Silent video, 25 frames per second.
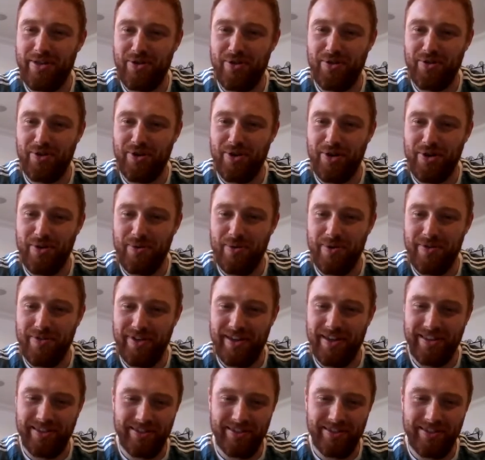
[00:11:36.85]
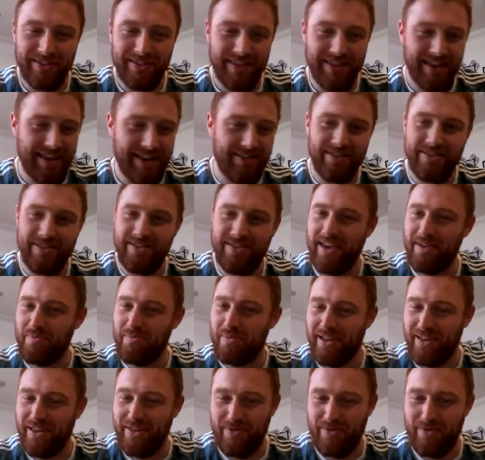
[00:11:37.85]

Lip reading: talk within less than 10 minutes,